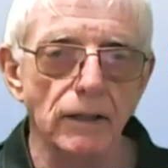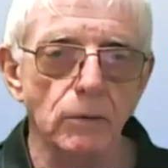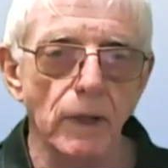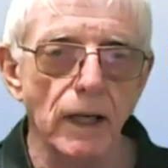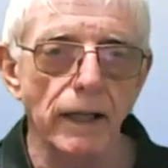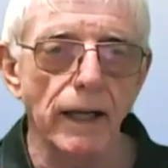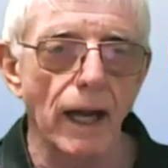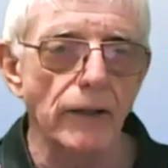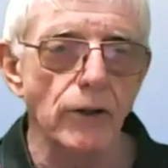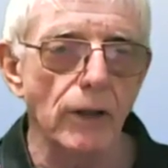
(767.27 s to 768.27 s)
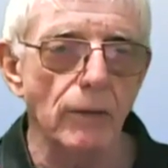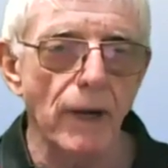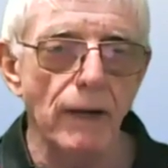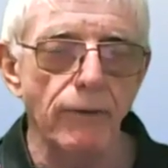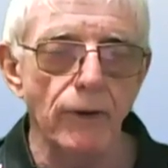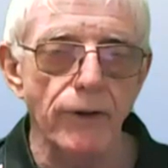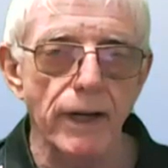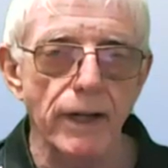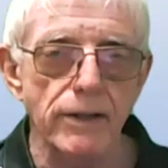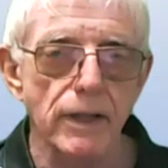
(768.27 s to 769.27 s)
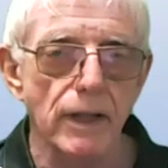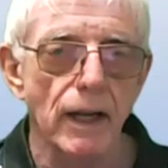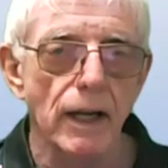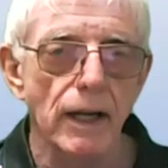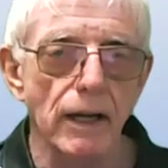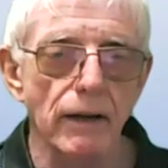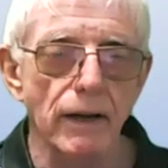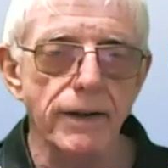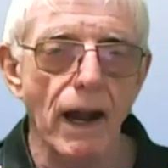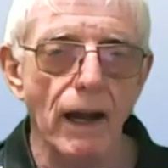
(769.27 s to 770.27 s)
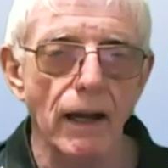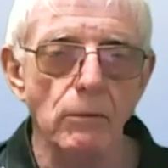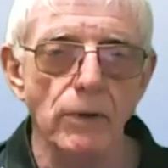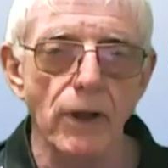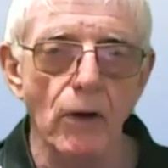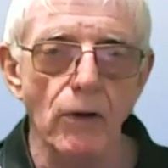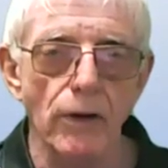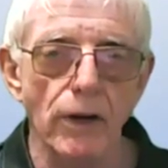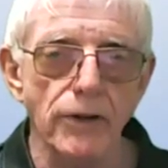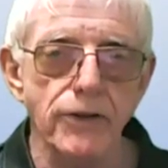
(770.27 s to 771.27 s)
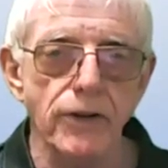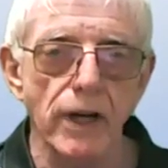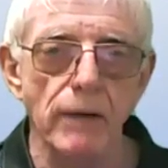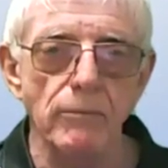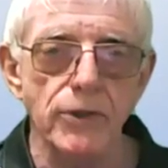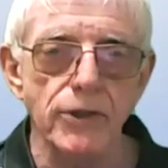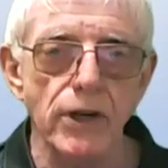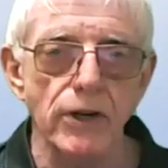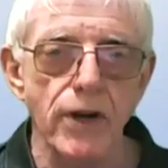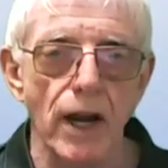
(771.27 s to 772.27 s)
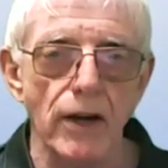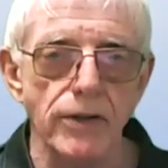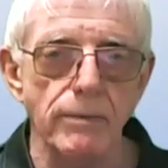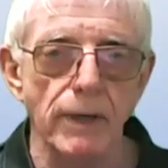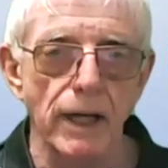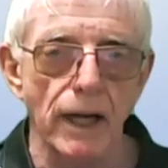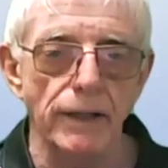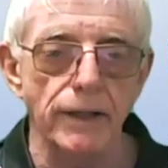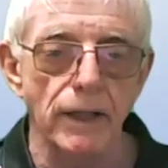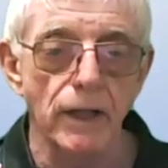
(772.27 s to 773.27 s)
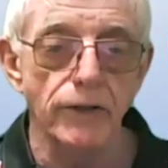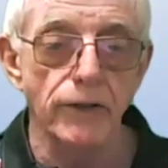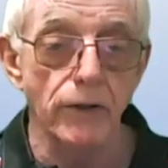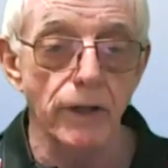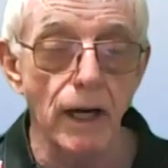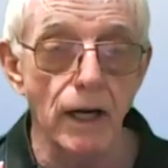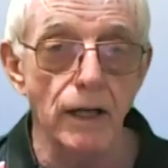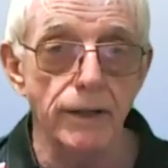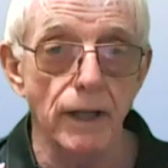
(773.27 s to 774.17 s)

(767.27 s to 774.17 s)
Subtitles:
quickly, and you can pay for things here in Thailand without extreme surcharges being added to your card.